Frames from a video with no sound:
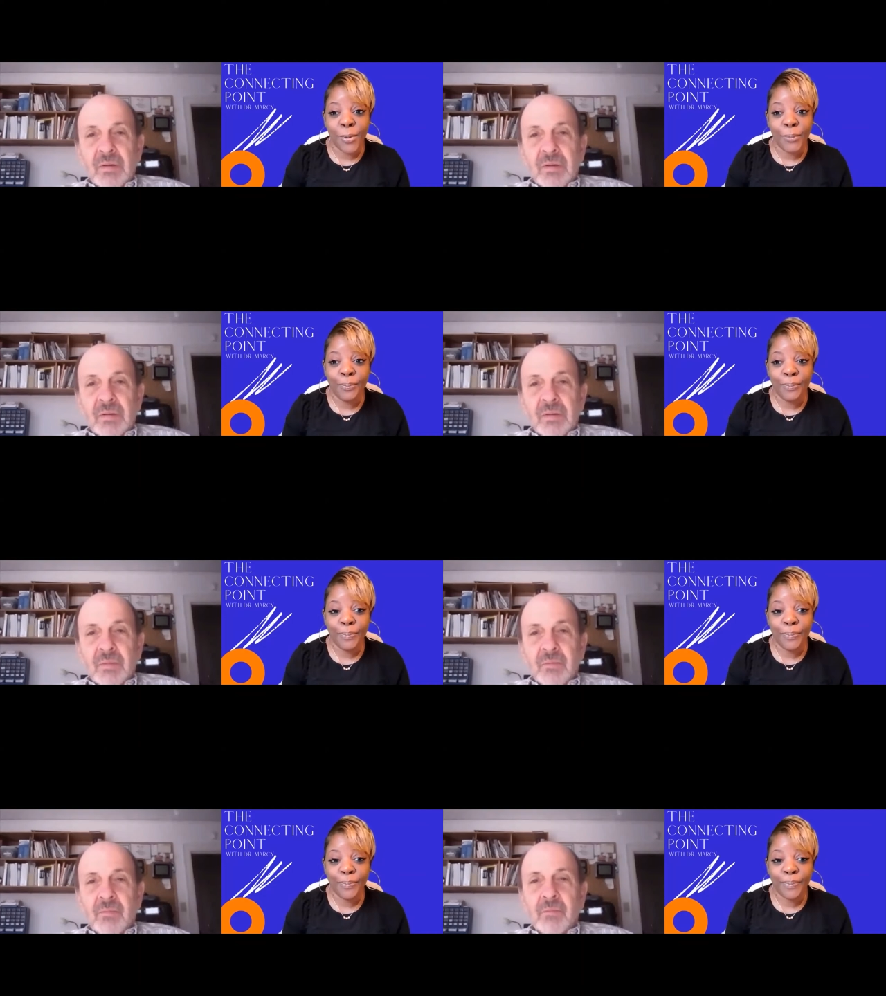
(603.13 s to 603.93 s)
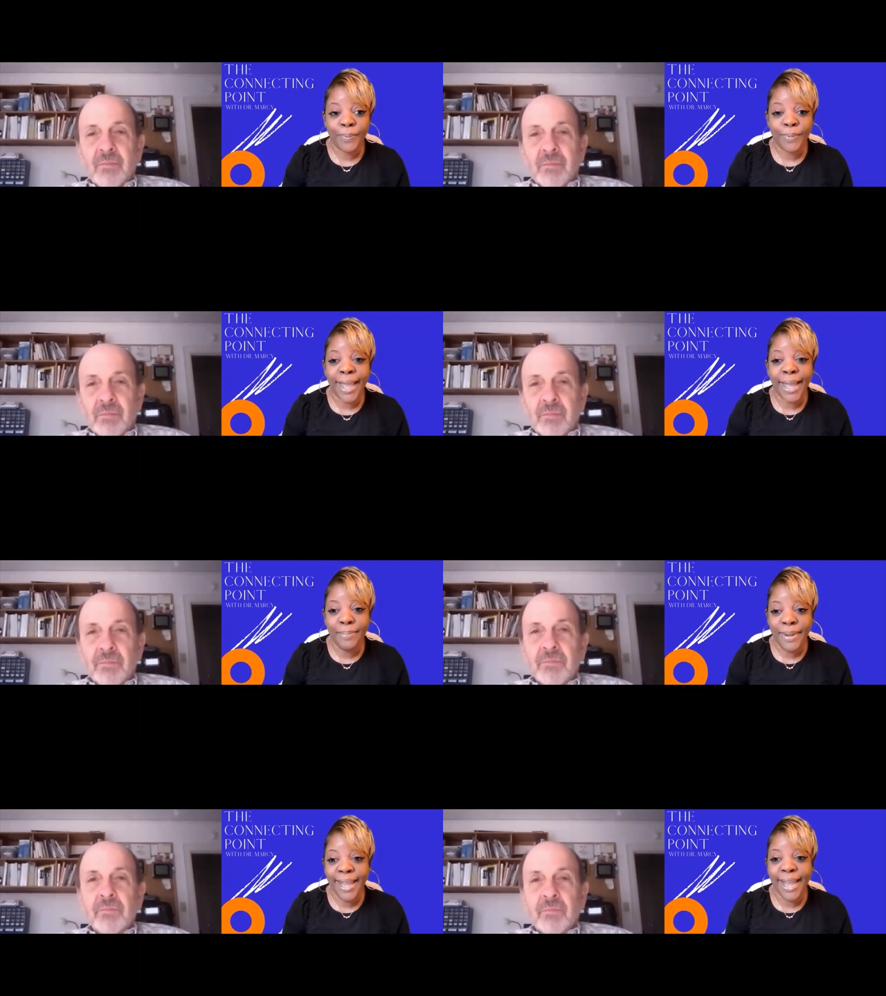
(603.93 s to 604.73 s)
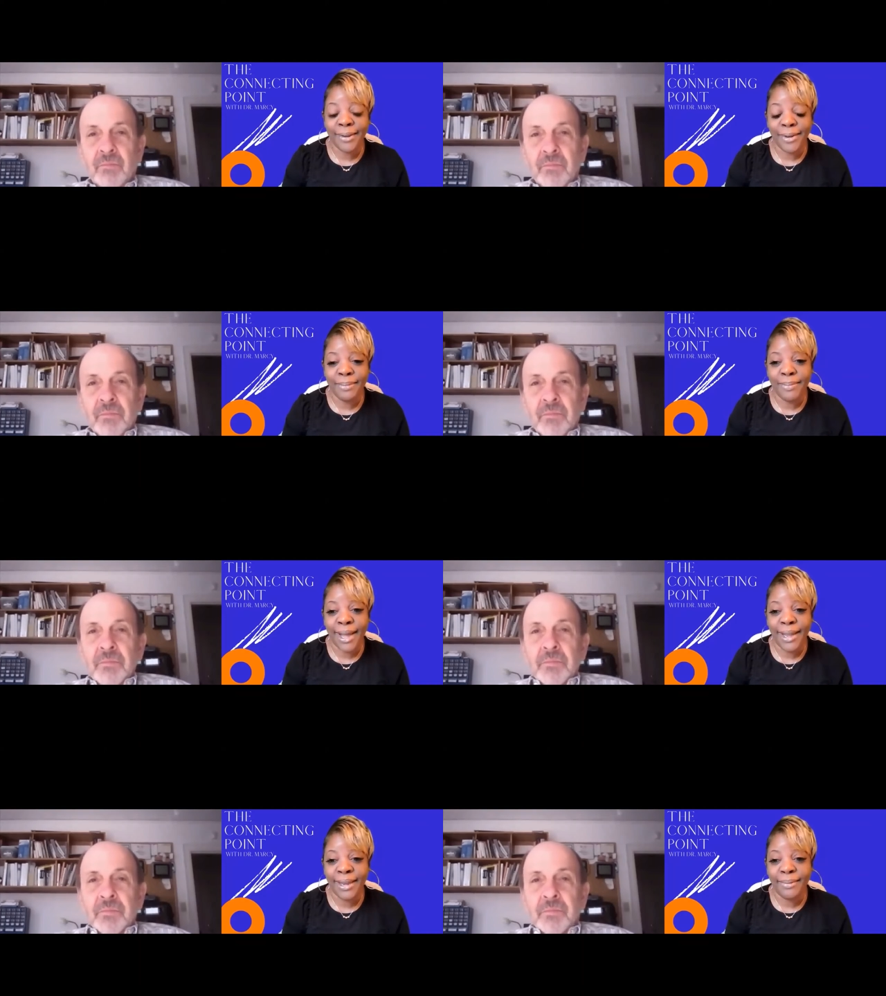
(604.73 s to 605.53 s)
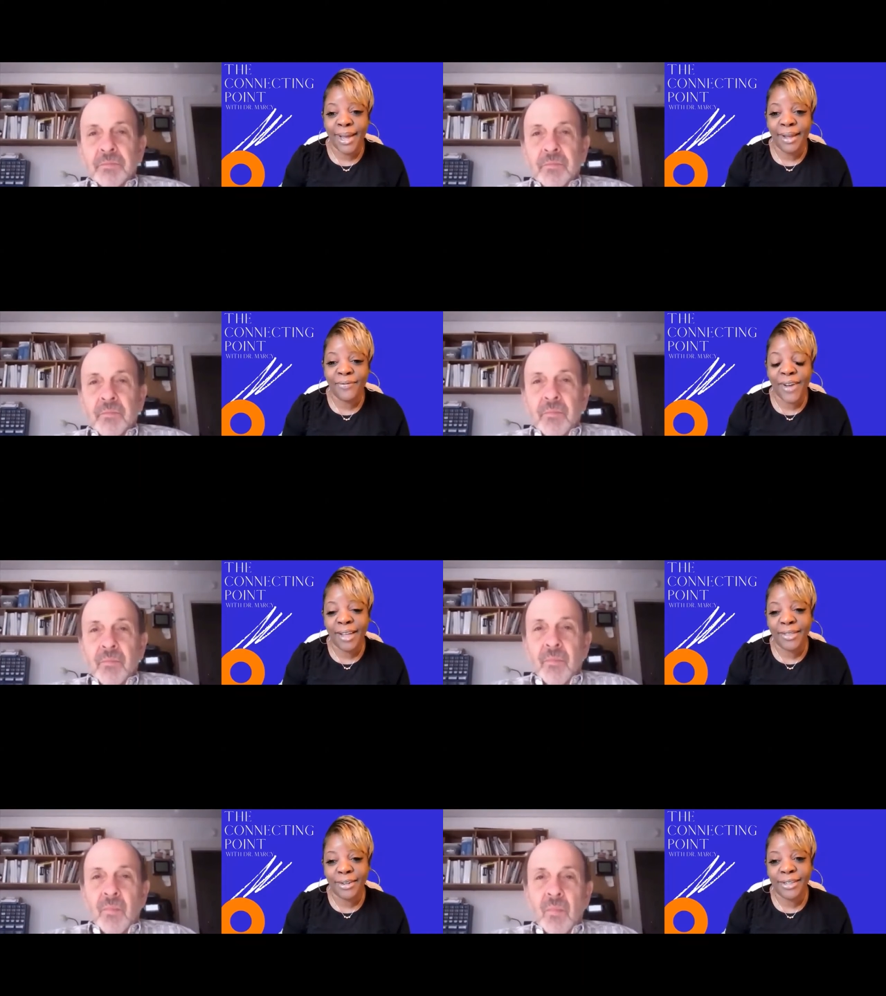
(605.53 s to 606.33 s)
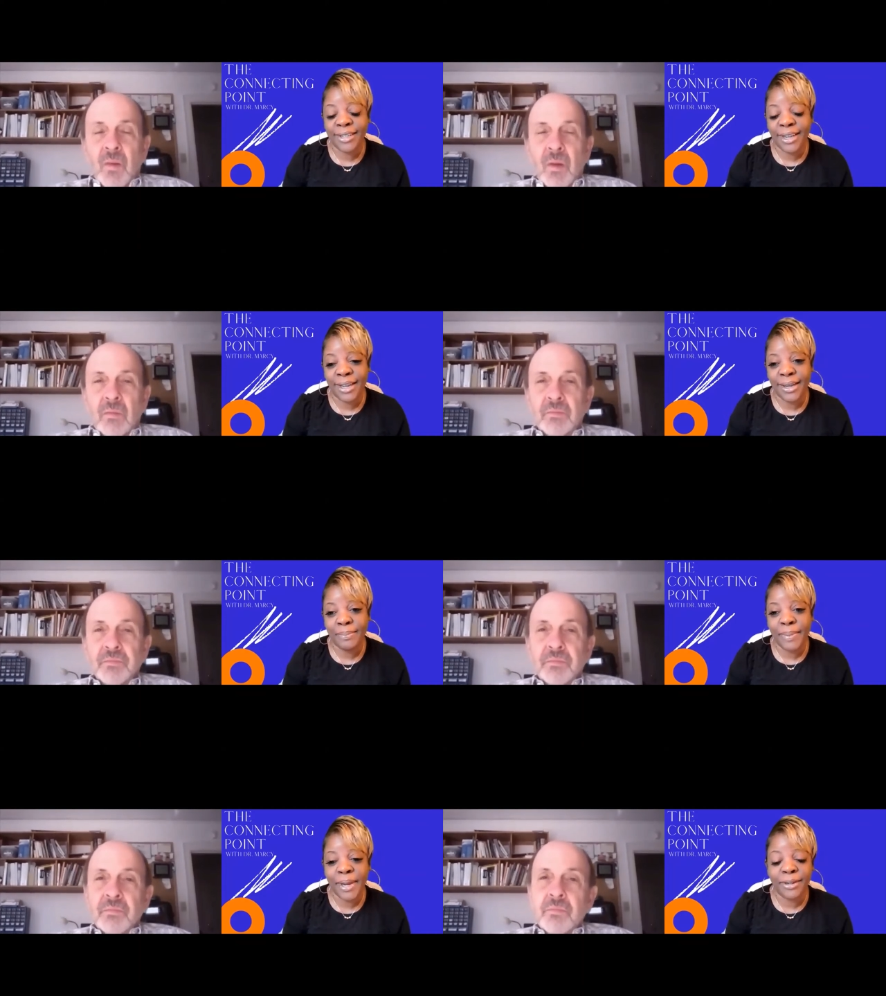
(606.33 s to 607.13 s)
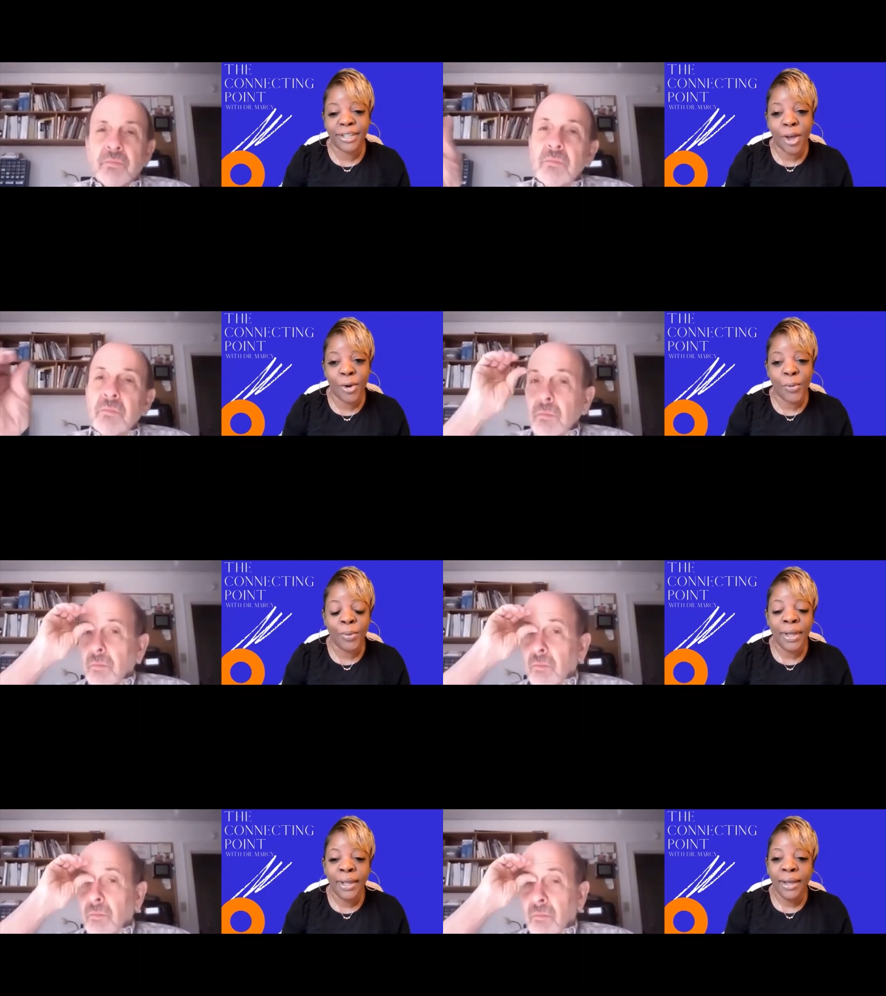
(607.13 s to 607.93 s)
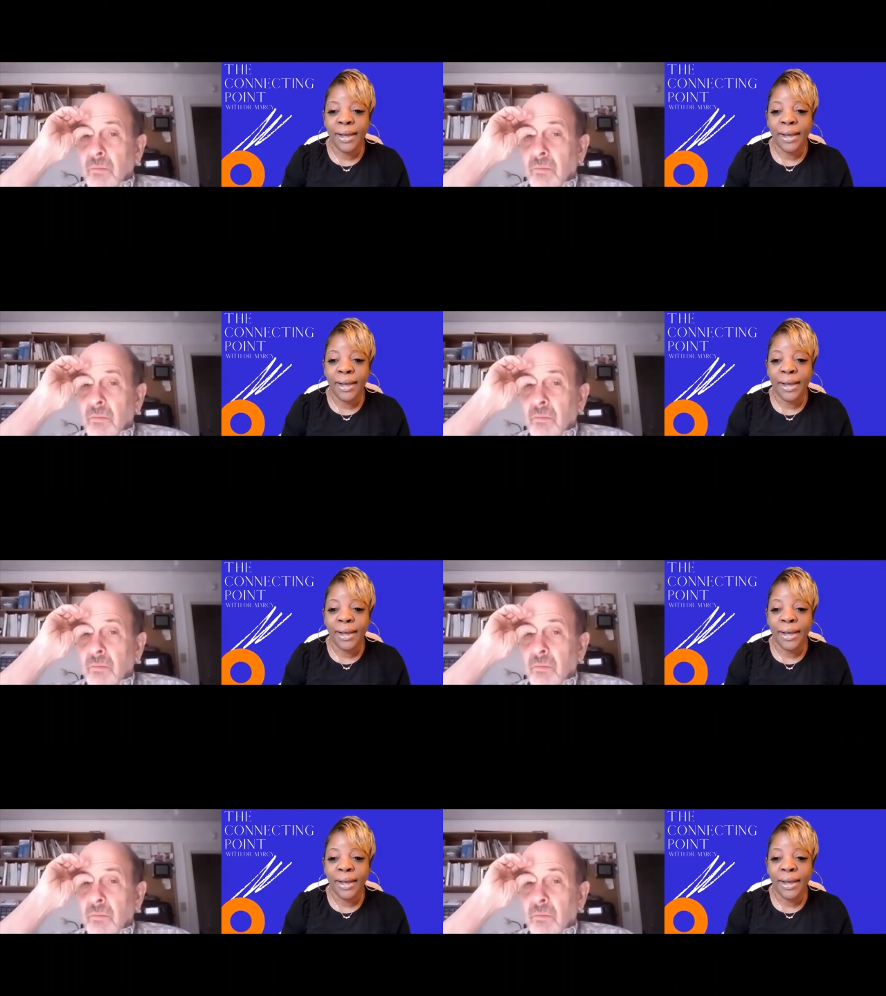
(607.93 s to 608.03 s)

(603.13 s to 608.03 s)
Speaker 1: home, mm-hmm. a piano in my in my father's uh, parents' home,